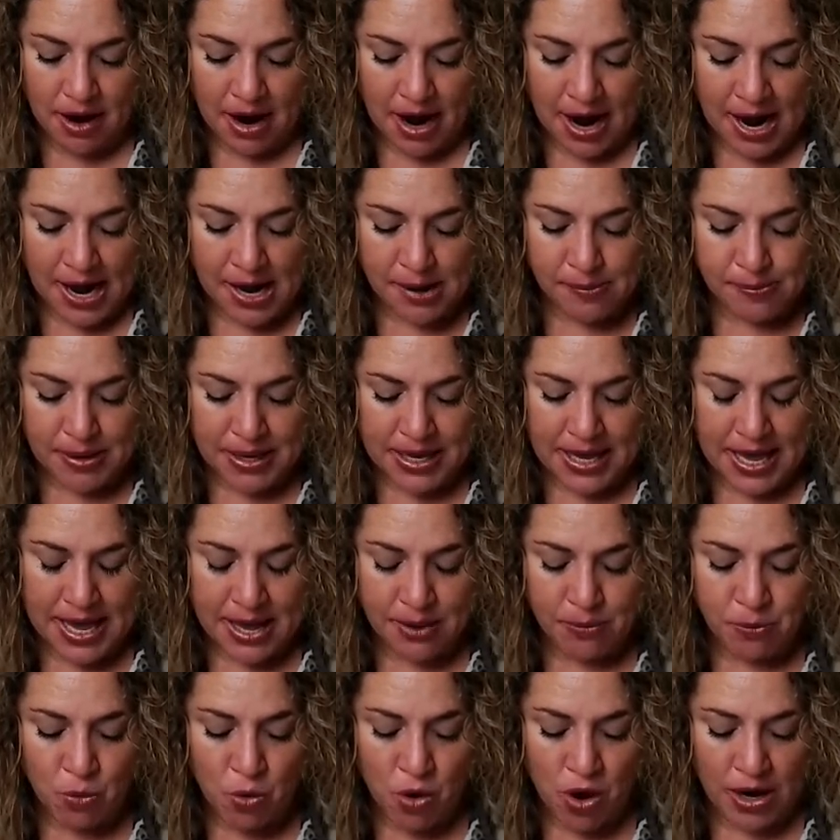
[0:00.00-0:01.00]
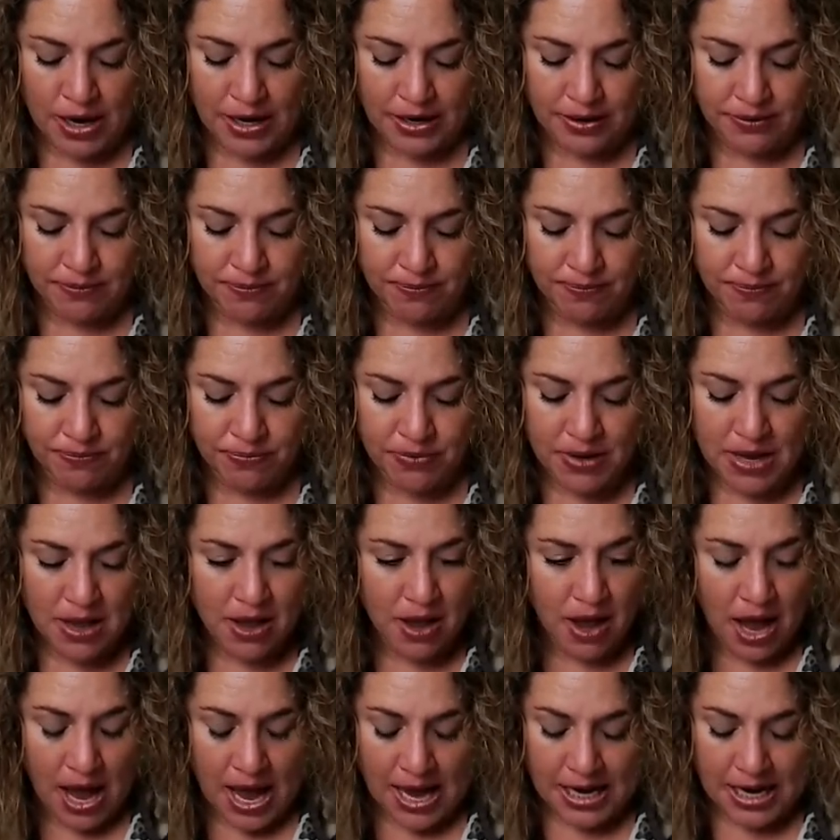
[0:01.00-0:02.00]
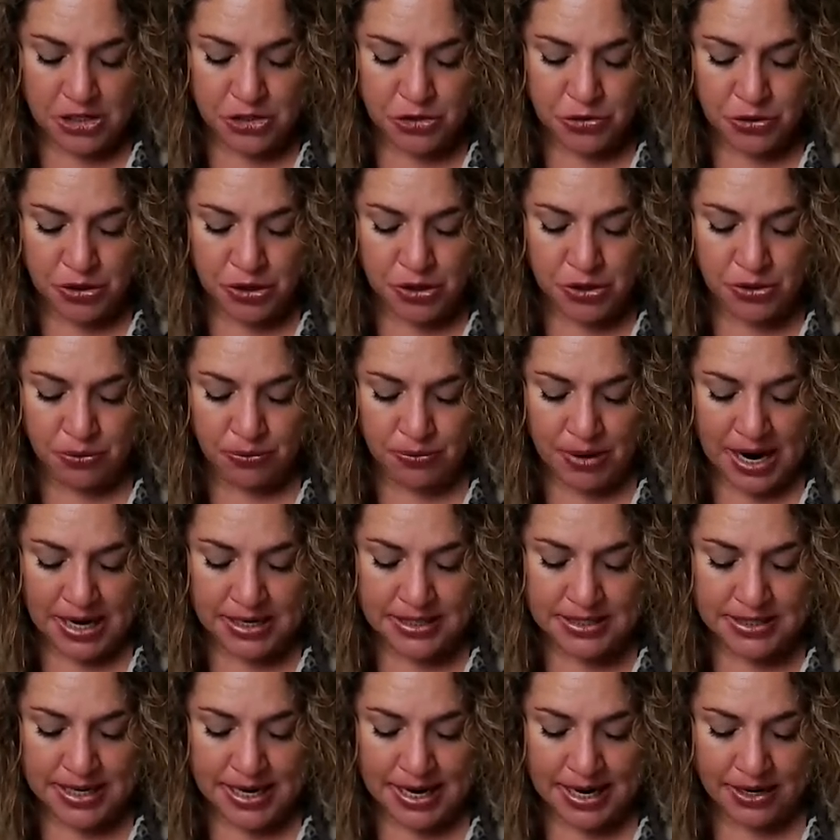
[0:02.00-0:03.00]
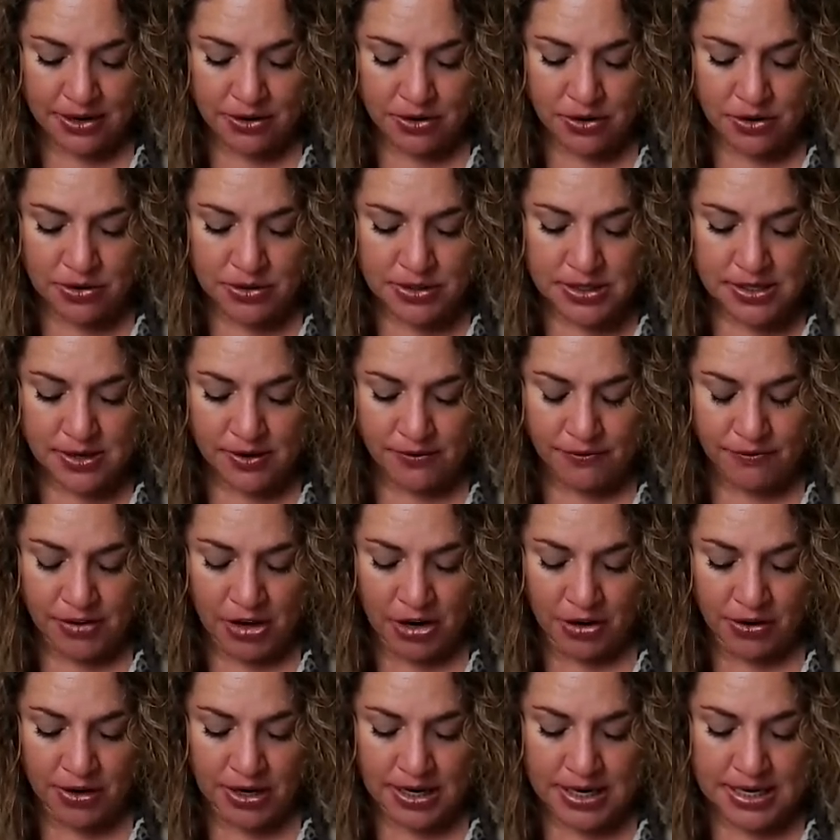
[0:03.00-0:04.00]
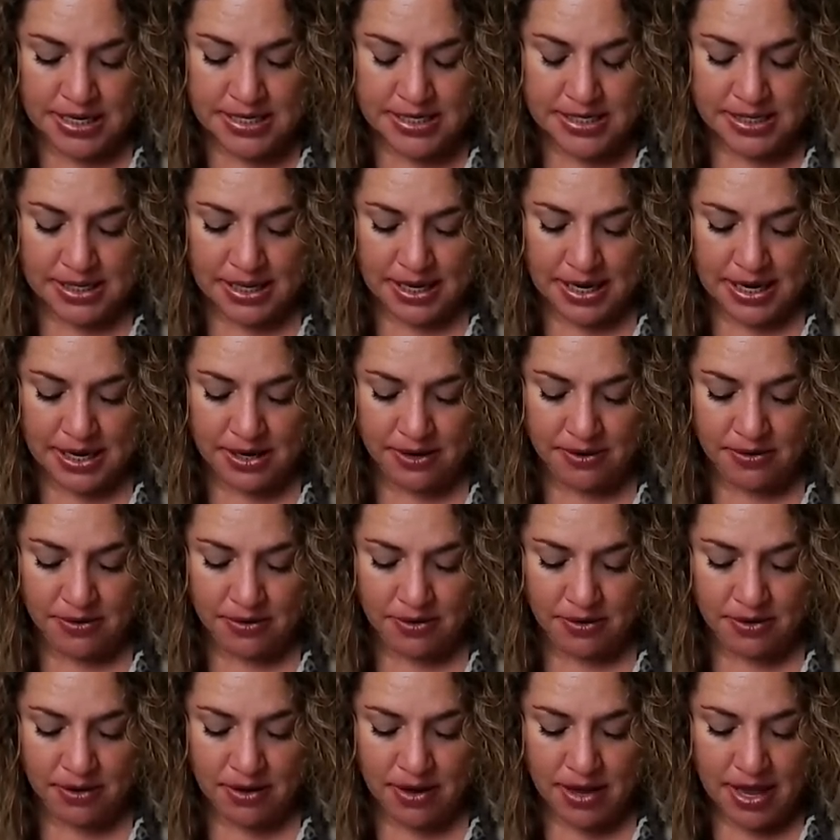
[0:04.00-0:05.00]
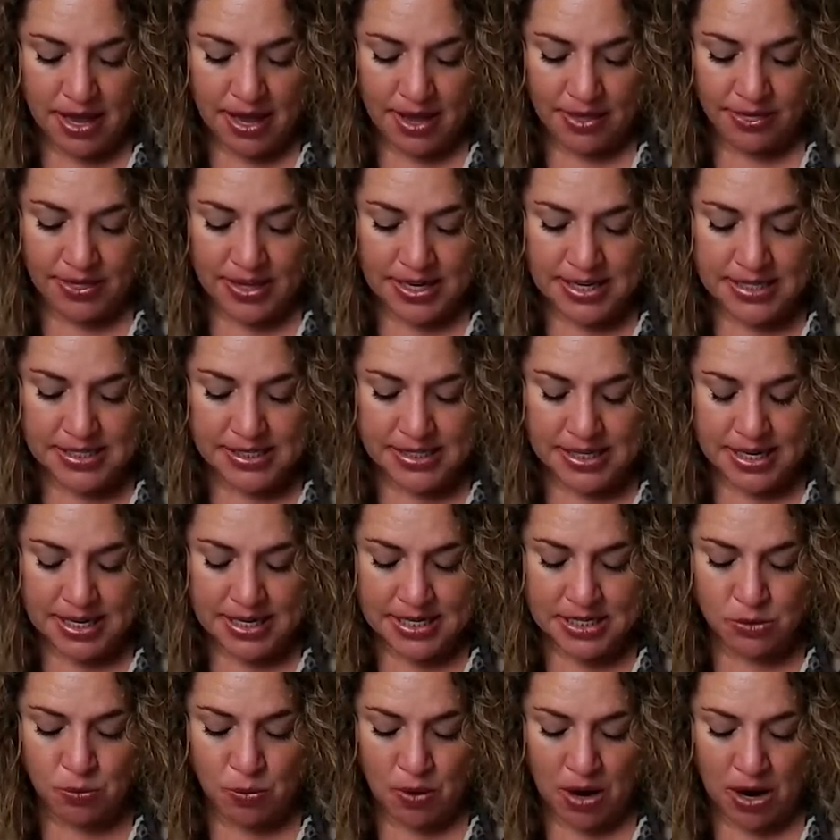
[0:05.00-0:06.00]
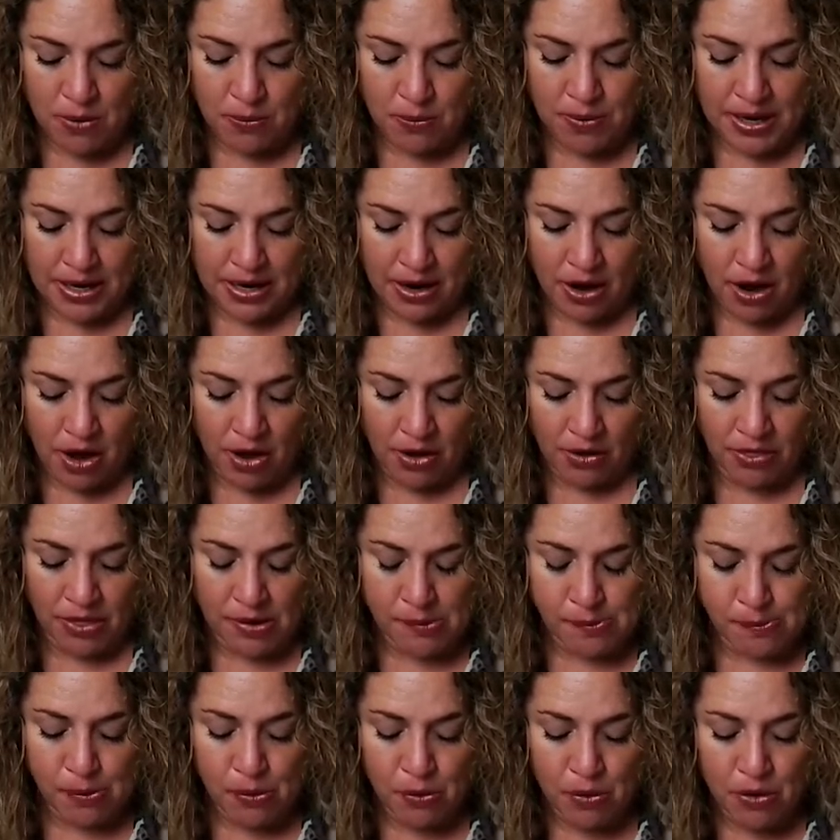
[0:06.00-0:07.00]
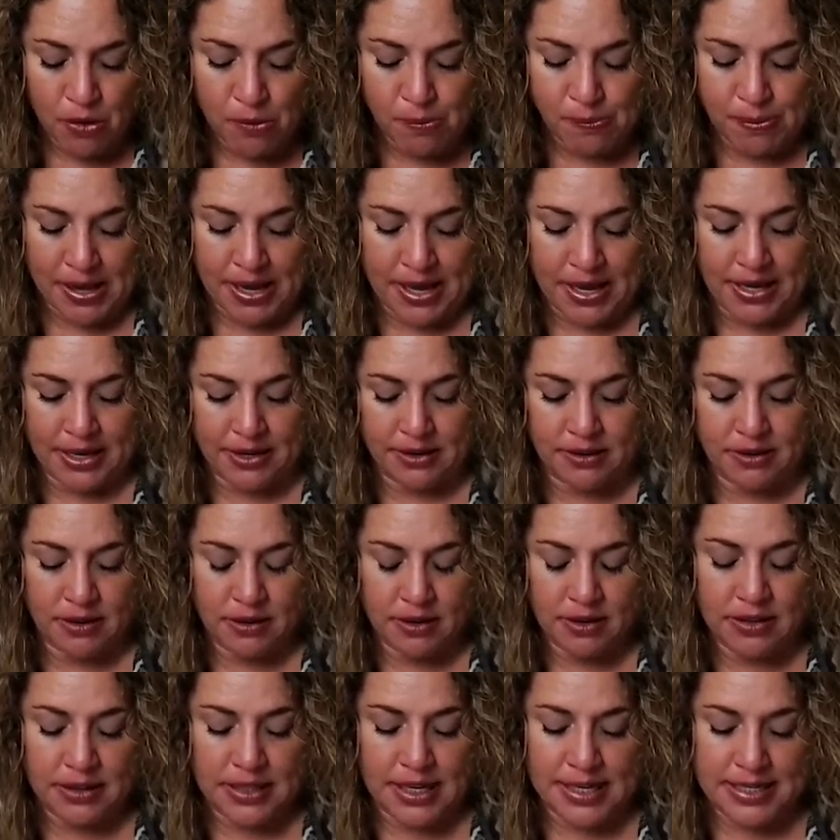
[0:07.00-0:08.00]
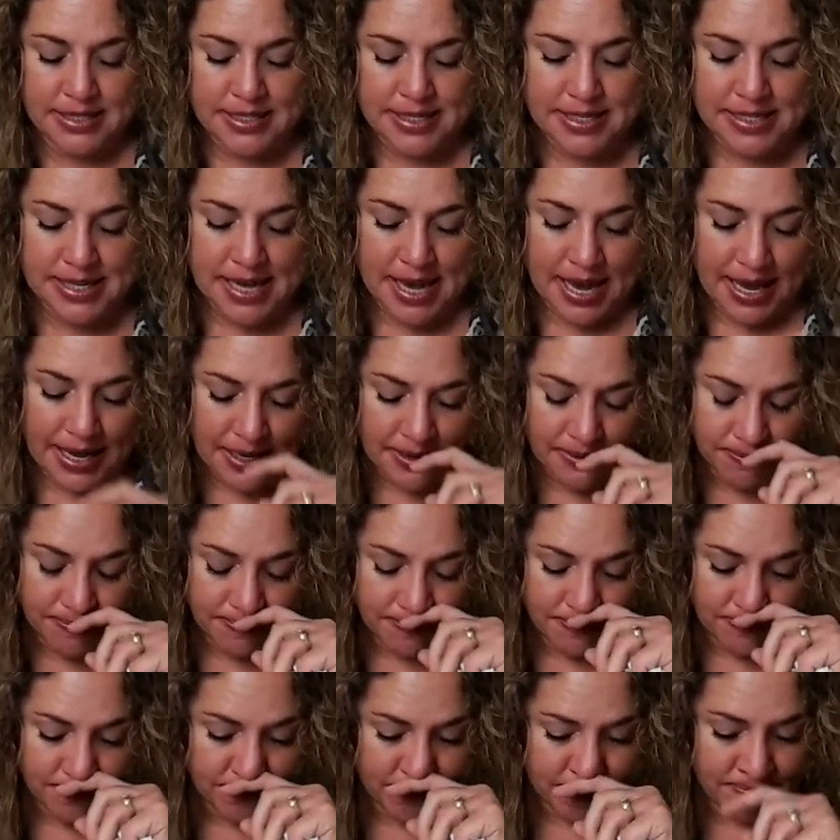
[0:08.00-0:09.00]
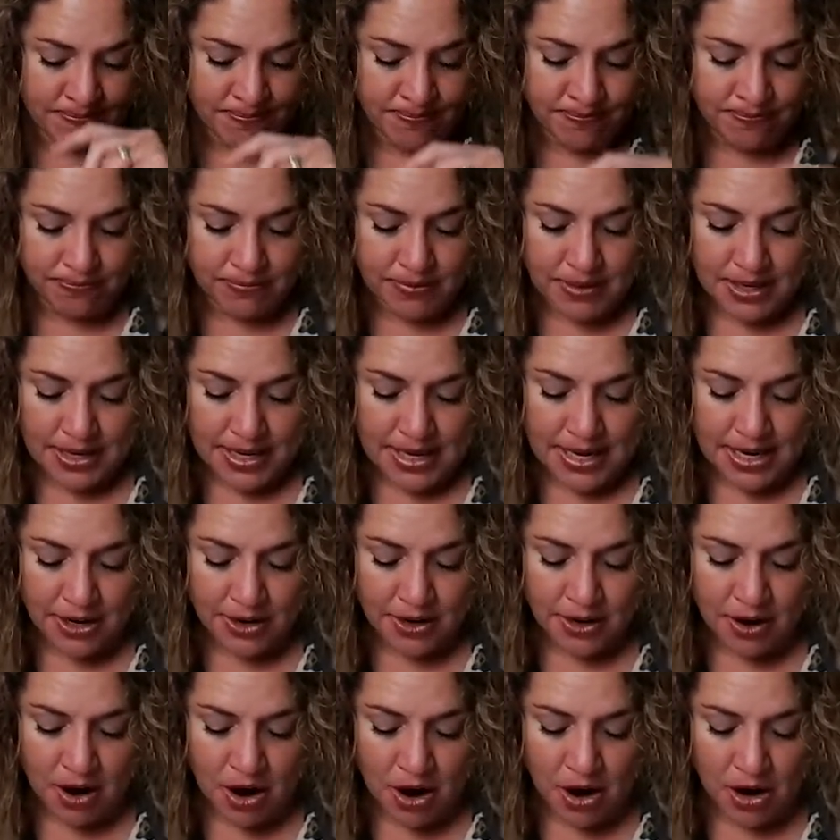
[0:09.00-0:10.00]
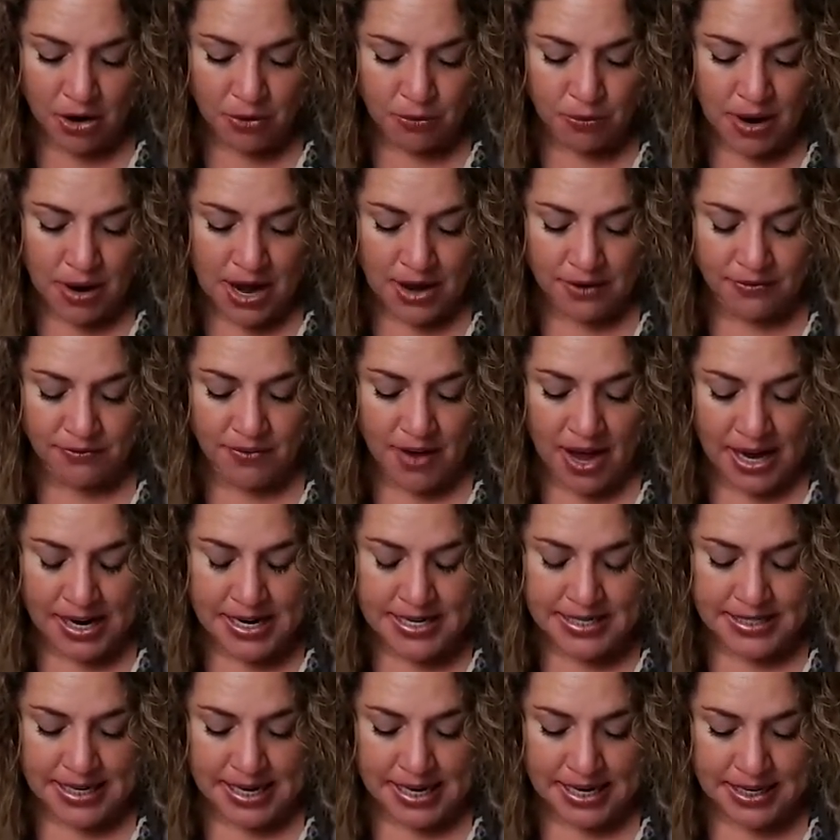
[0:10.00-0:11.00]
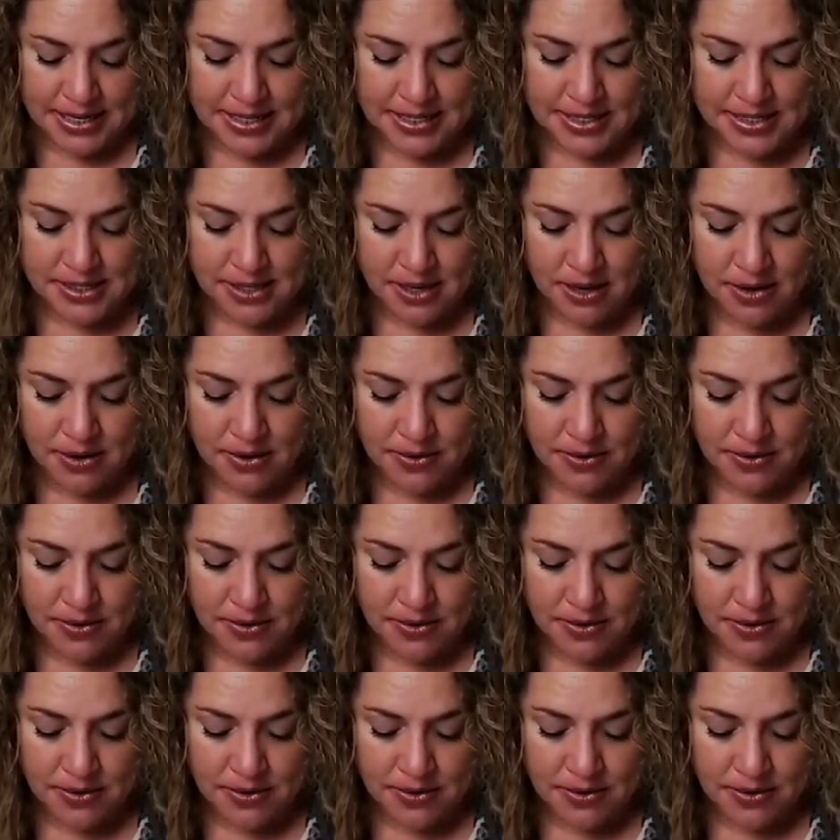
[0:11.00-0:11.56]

I became one. I drew rectangles furiously. This is what we call the bullpen, Glenn said. Here are rough ideas.